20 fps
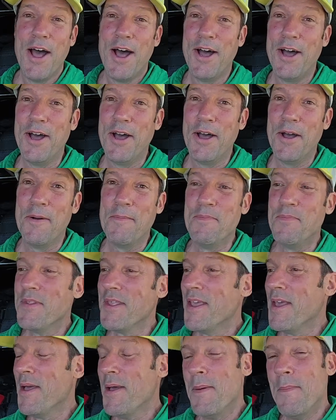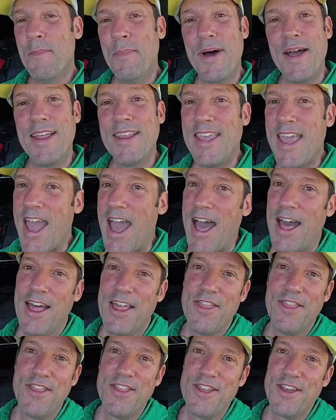But yeah,
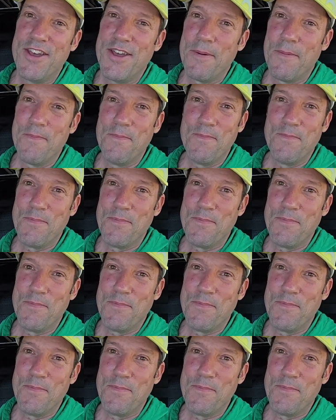the